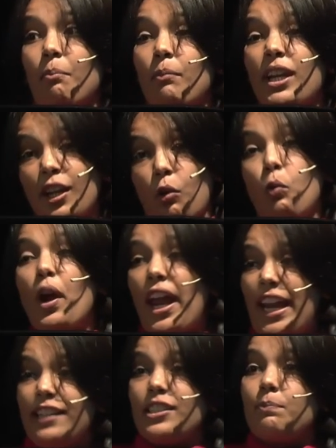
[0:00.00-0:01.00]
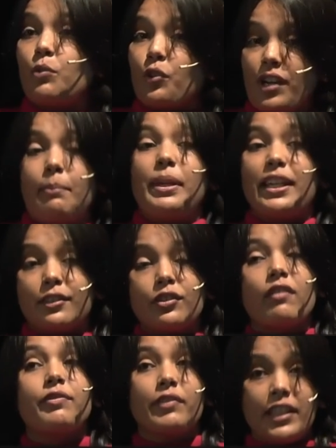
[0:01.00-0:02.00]
Me, who hated programming and
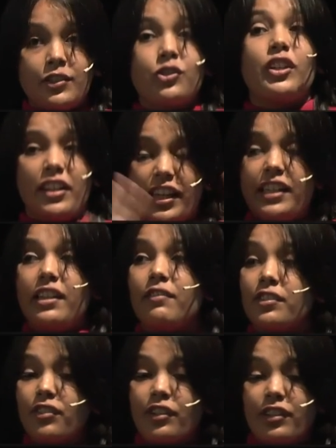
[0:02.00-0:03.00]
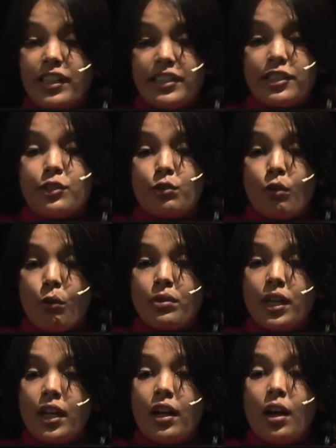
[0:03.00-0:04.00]
software engineering and everything related to code,